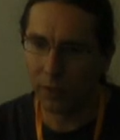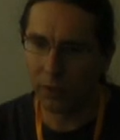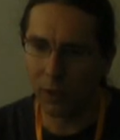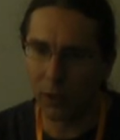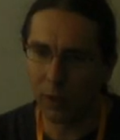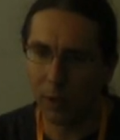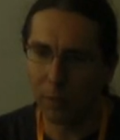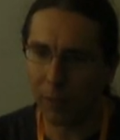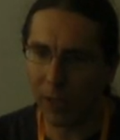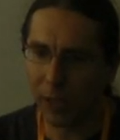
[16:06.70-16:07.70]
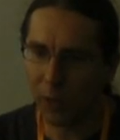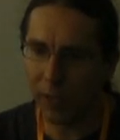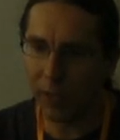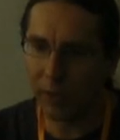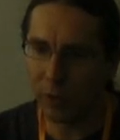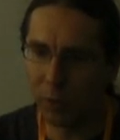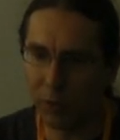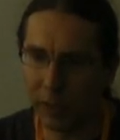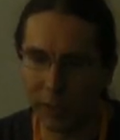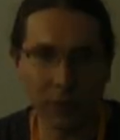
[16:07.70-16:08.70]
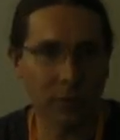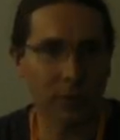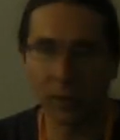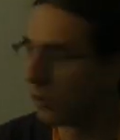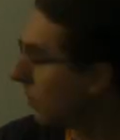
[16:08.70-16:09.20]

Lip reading: So by creating duplicates,